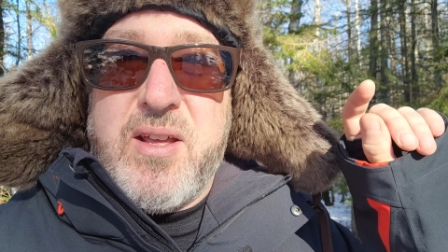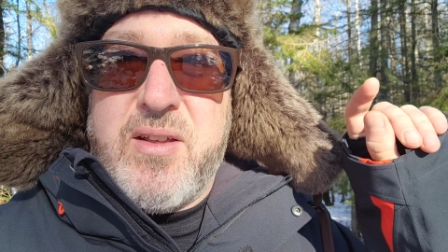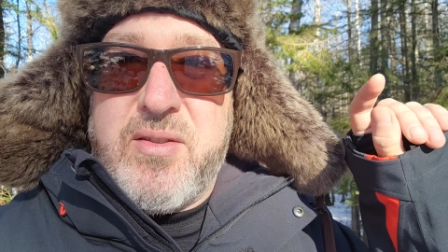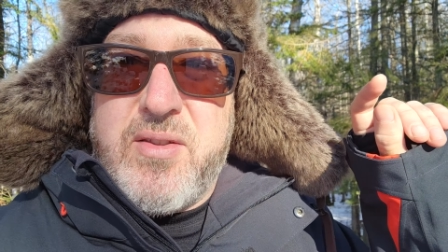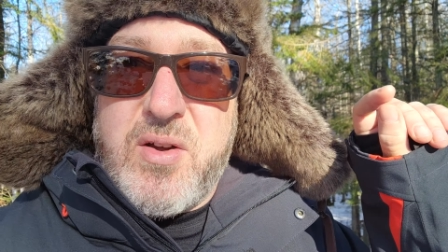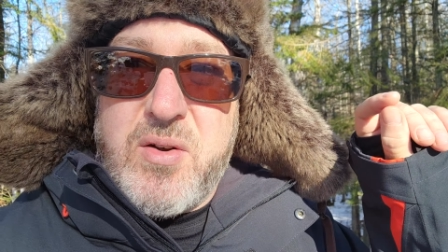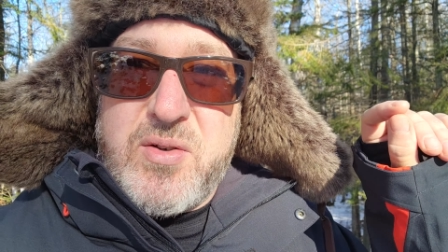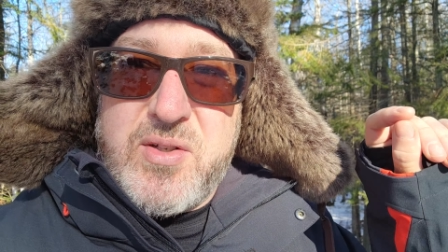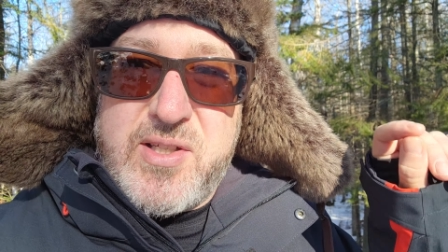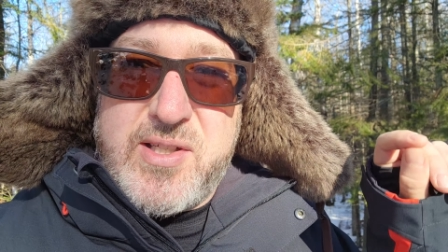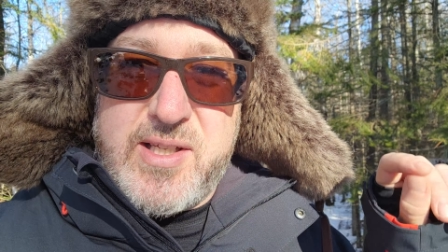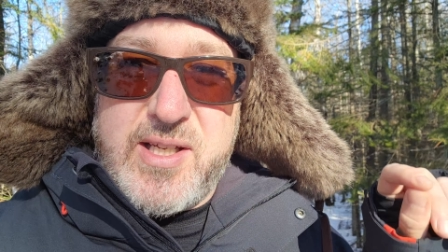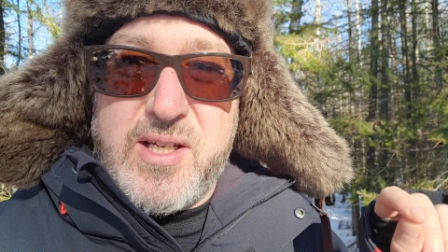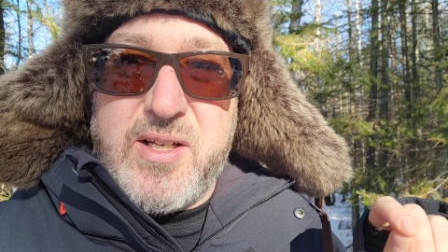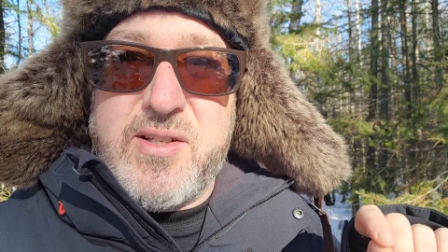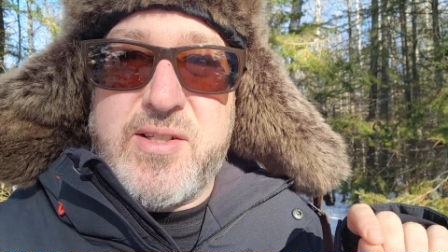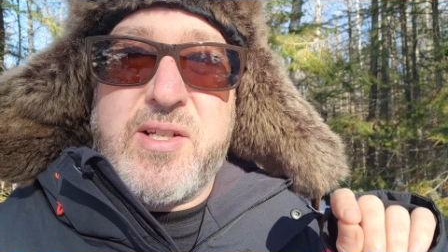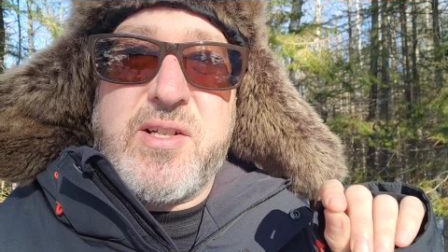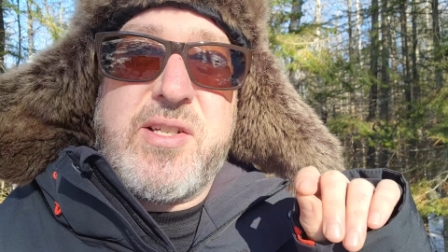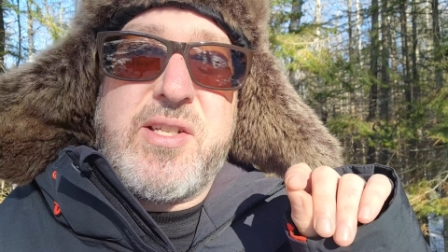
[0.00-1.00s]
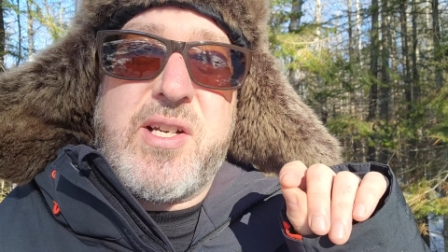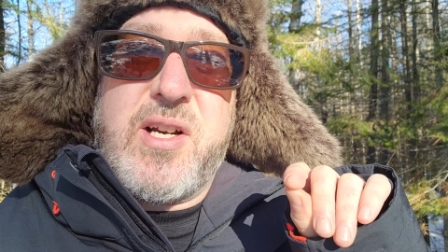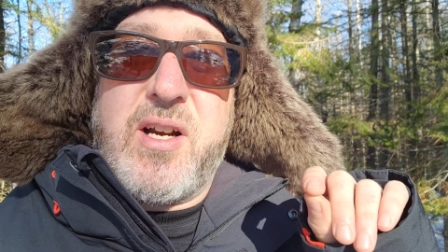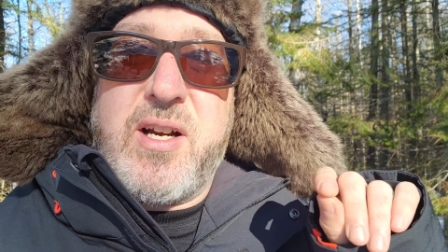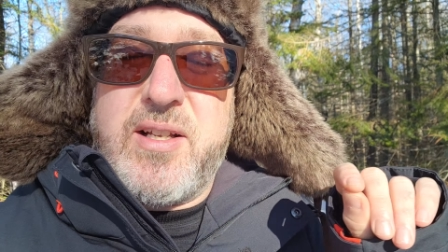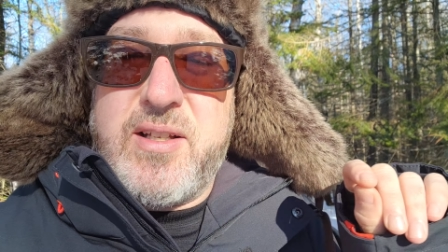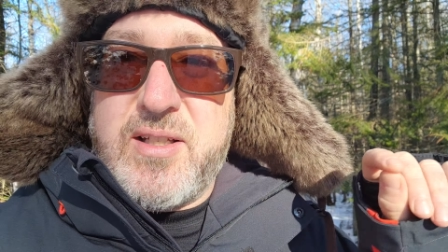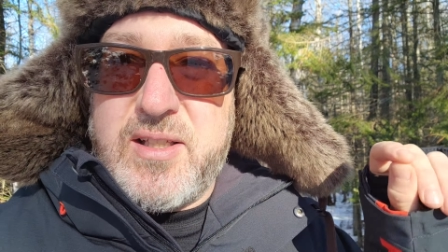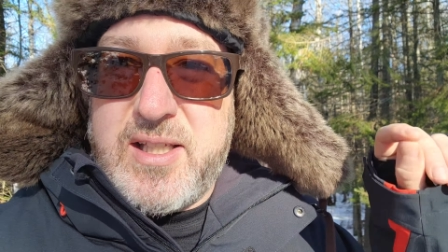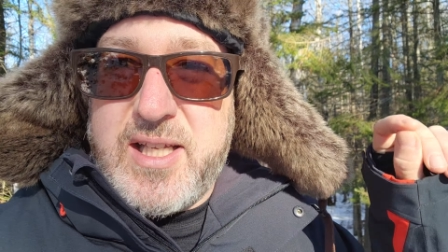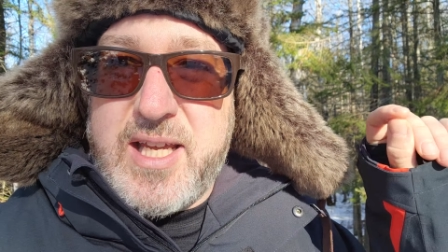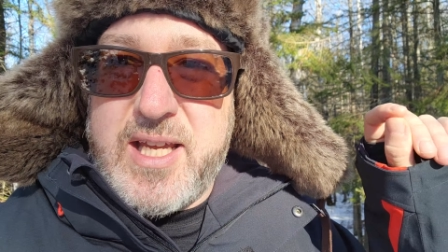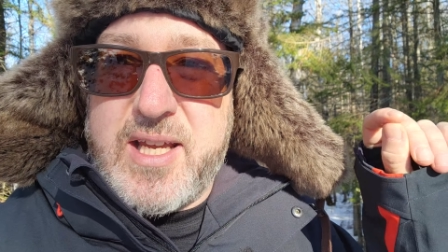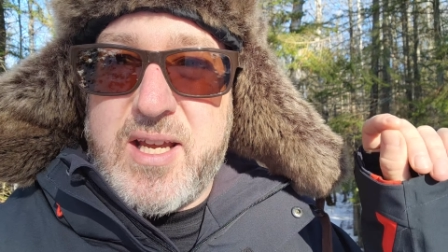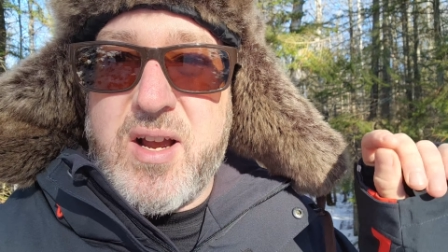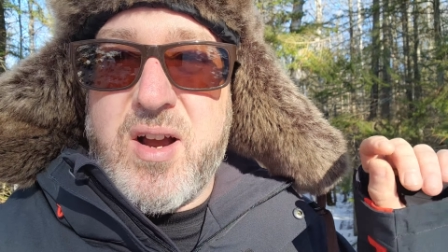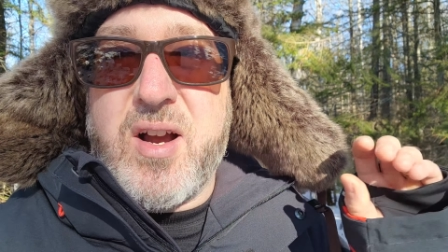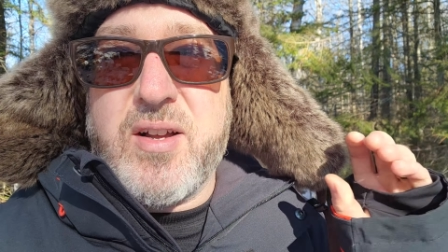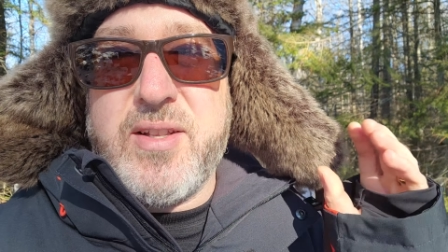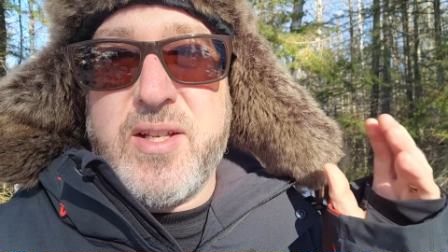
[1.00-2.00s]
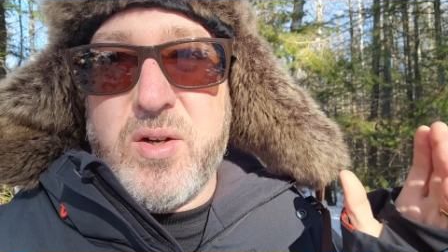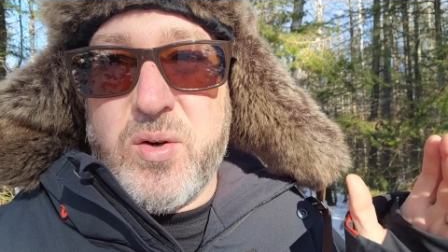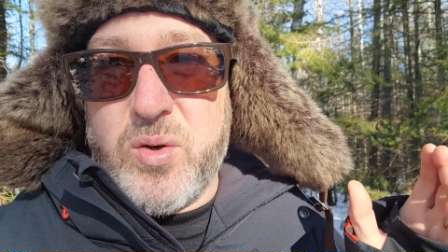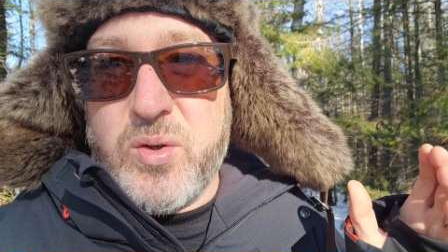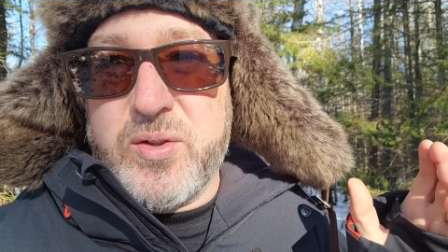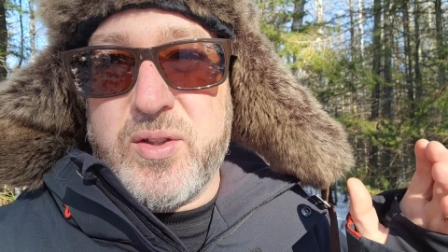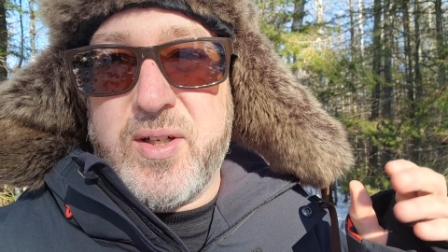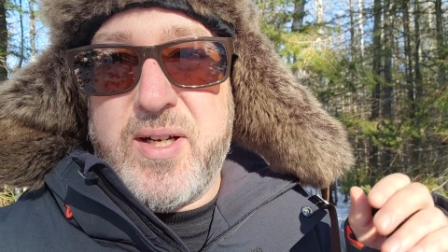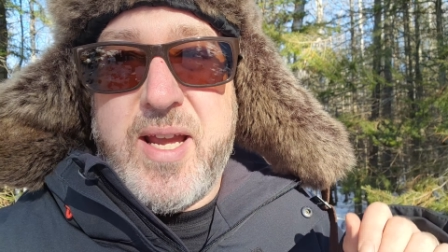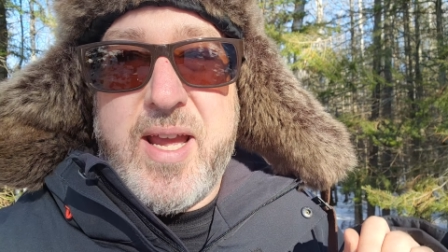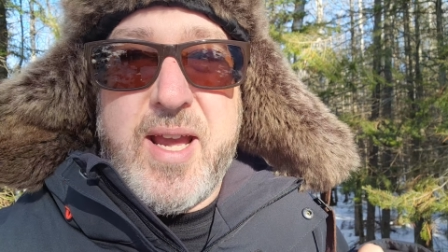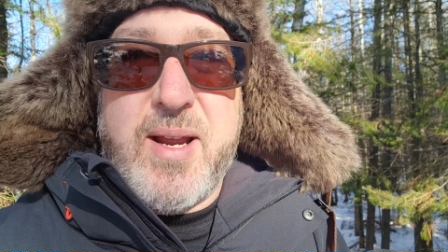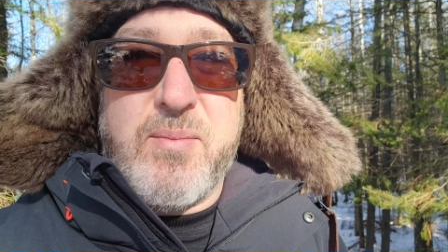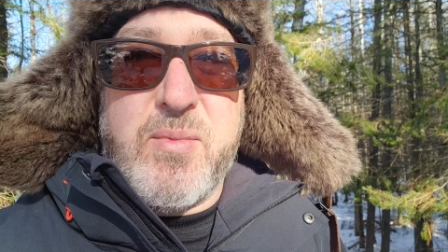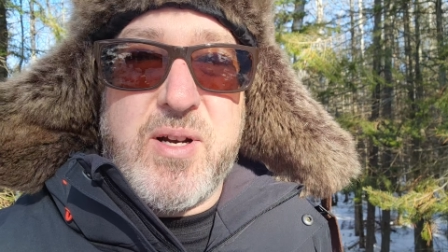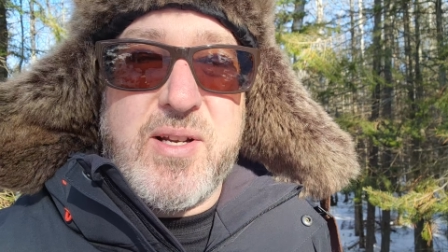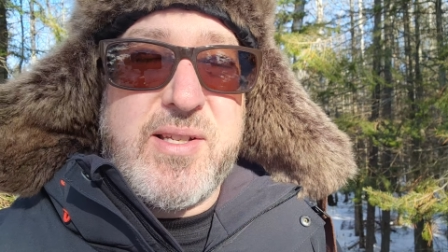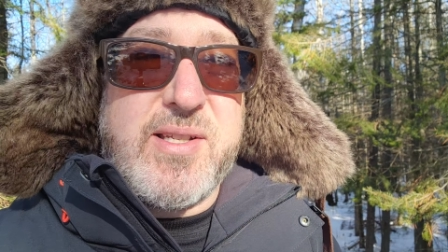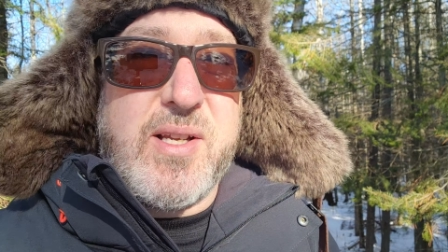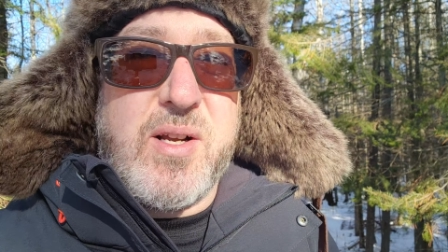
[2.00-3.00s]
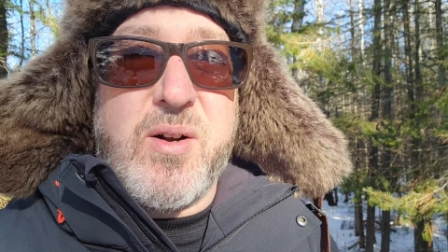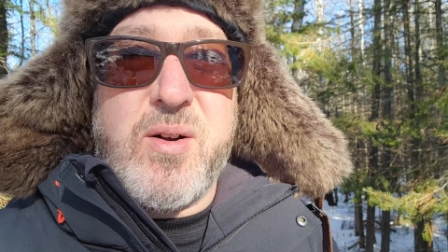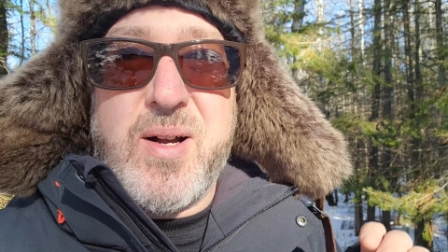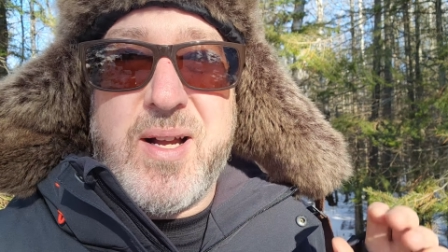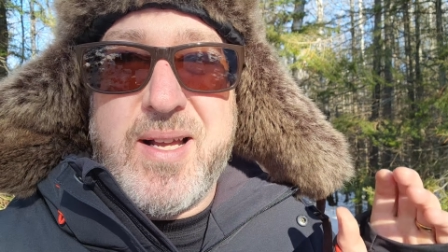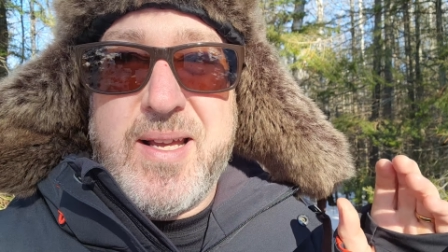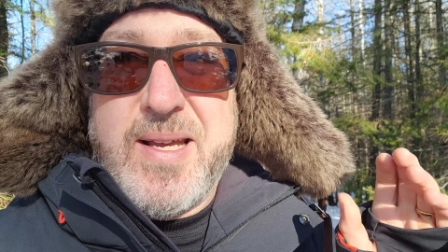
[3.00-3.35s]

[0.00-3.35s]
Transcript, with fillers: those seals are starting to leak on the older cameras. So